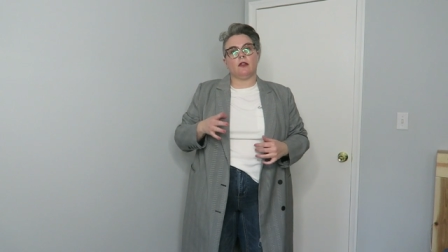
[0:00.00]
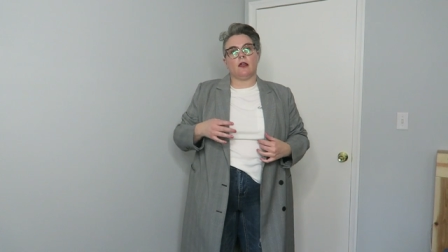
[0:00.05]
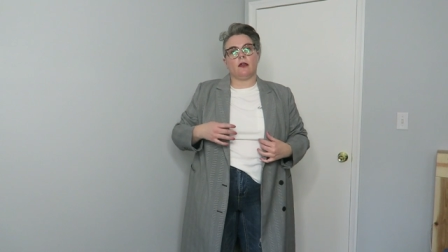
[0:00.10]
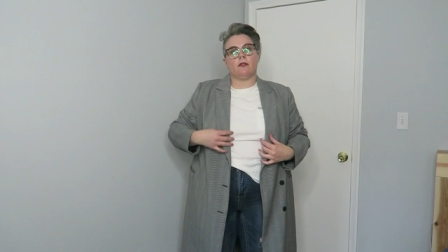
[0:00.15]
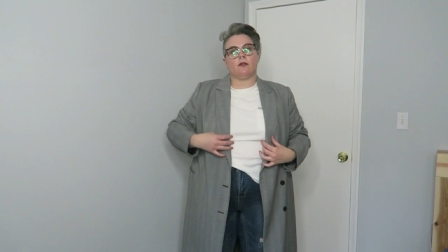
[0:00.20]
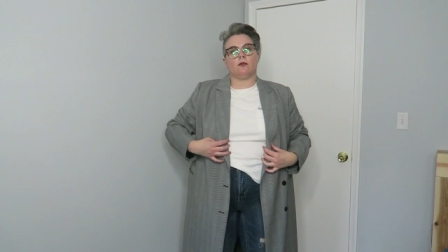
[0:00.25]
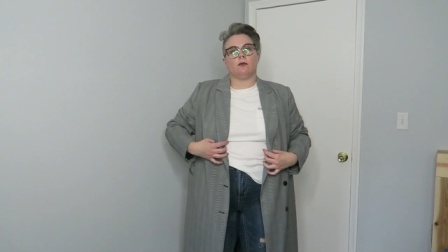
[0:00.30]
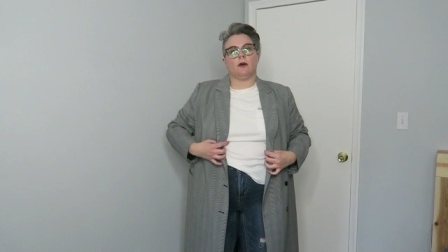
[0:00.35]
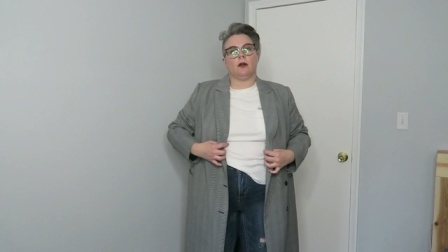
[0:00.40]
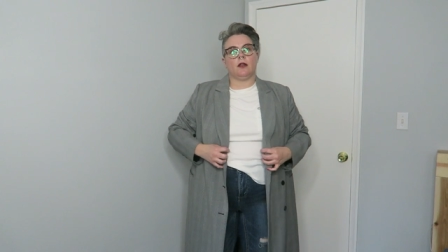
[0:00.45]
than the
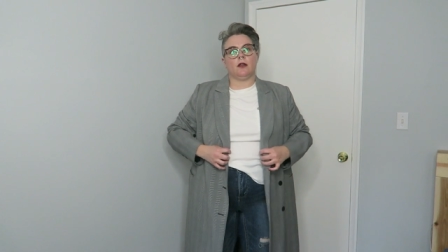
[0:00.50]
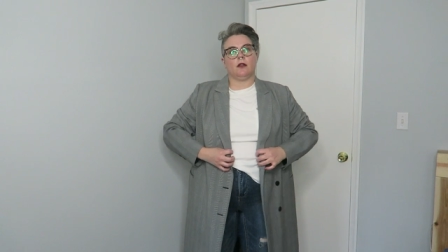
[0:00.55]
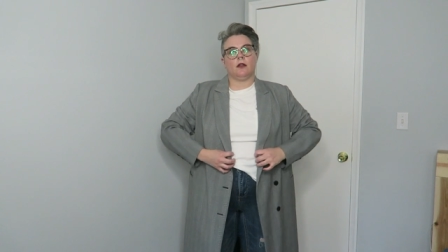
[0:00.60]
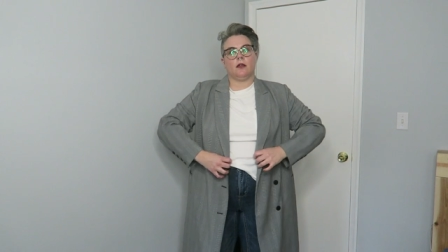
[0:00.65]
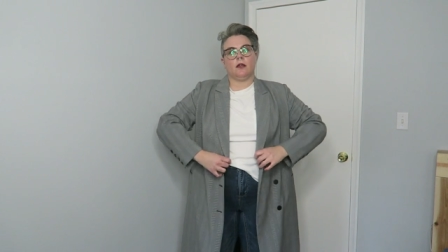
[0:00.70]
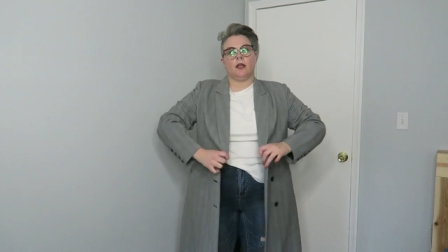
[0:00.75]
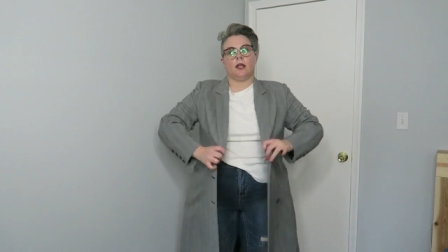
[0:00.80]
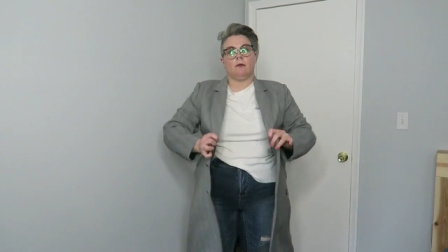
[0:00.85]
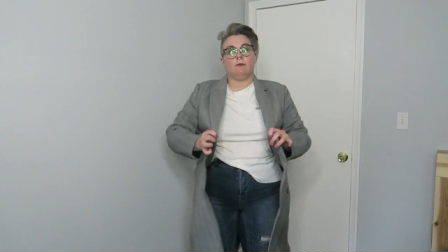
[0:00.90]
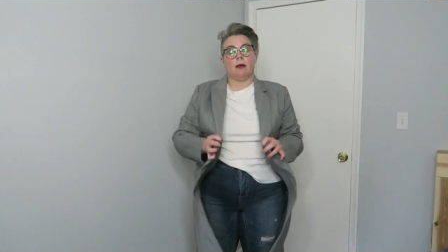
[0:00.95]
other one
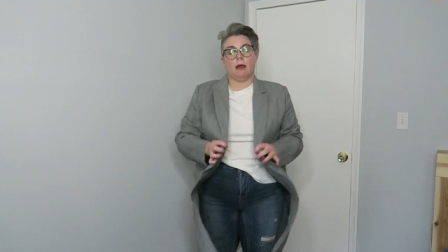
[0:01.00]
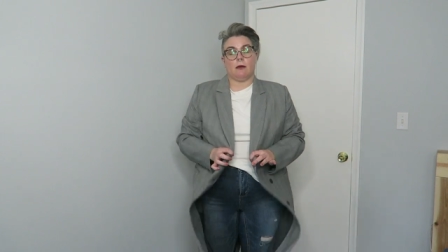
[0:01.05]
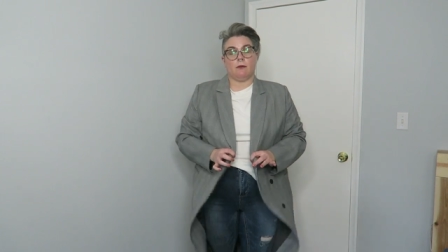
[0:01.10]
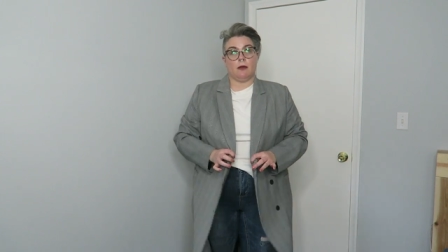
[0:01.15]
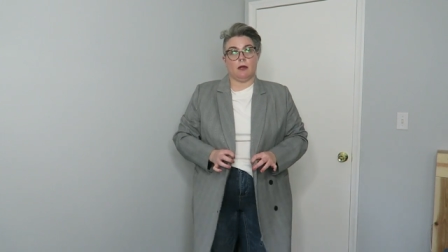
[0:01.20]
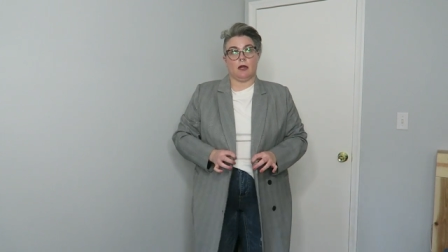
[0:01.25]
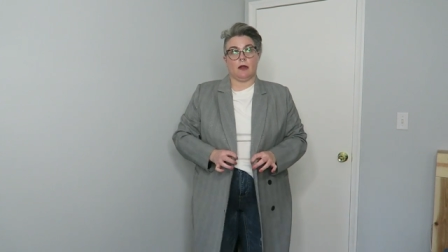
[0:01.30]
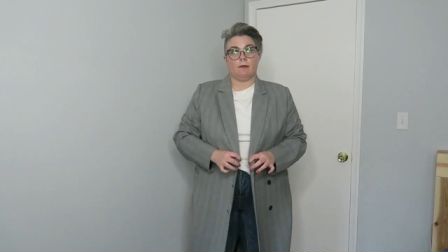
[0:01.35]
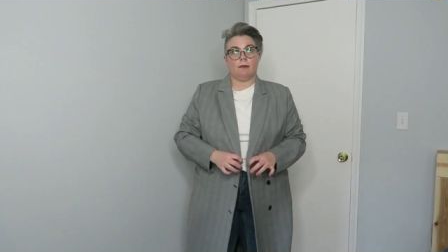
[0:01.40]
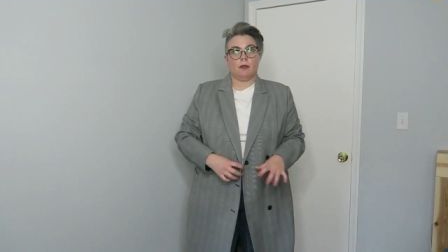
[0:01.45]
in my
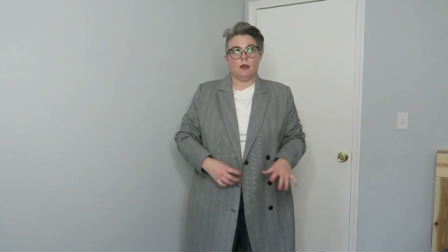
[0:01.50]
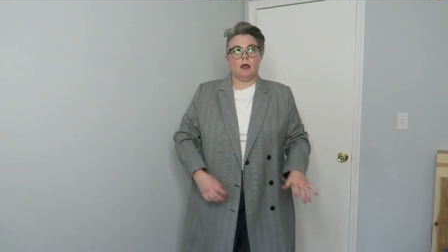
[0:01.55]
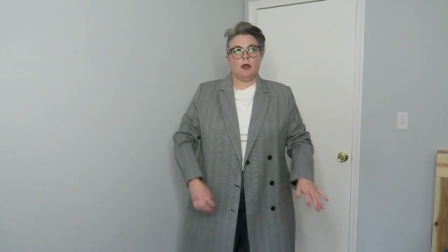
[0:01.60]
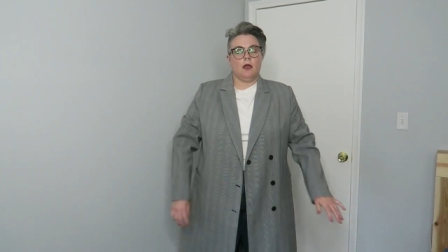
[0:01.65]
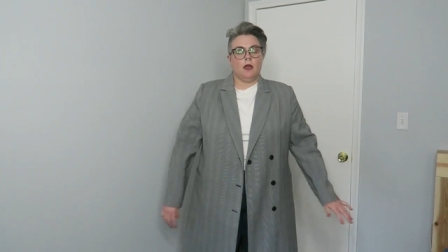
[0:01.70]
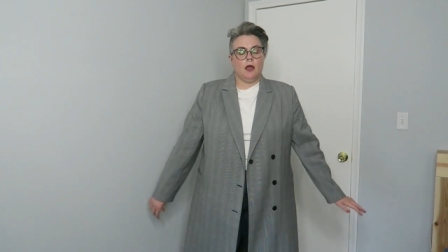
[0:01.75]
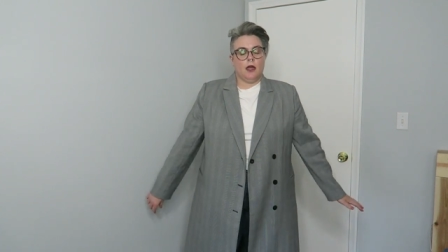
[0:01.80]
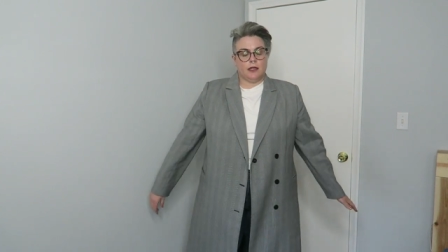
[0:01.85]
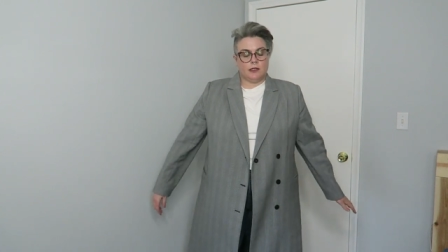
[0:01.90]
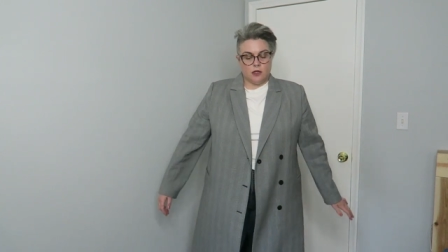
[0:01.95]
opinion
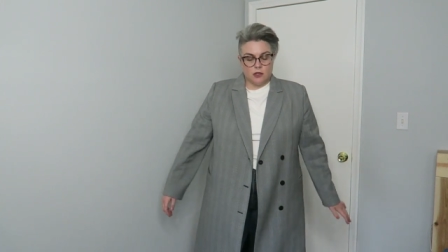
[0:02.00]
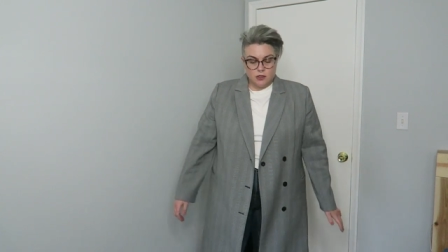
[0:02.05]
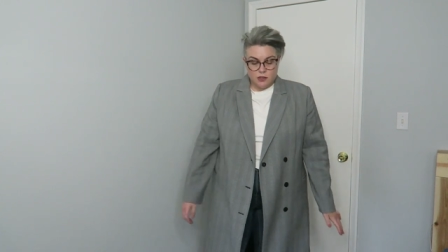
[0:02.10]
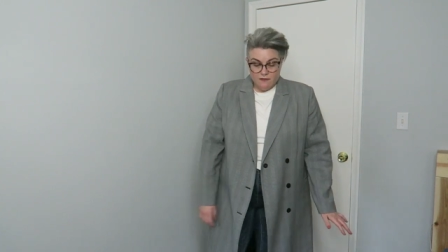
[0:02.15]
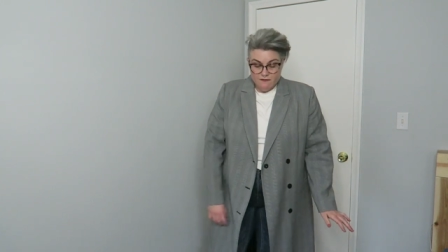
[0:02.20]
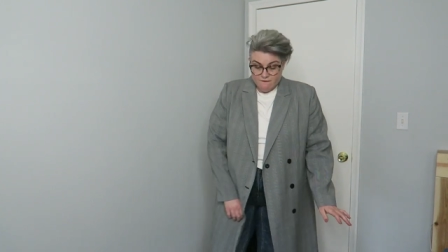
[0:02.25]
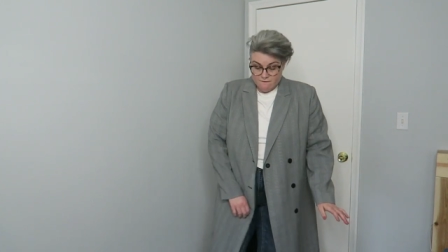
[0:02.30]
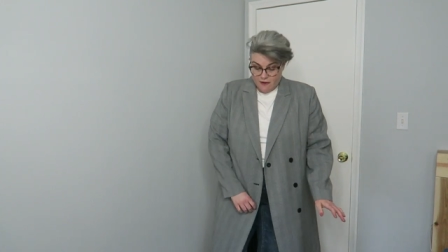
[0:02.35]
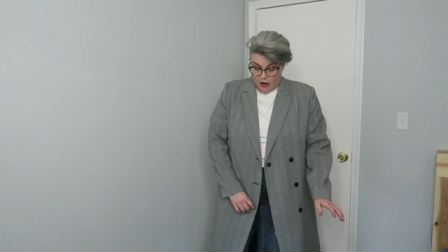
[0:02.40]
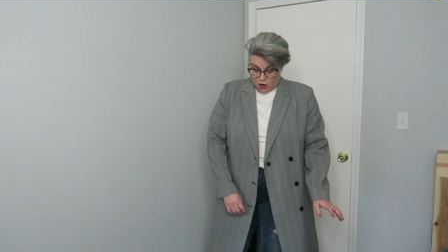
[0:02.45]
it's also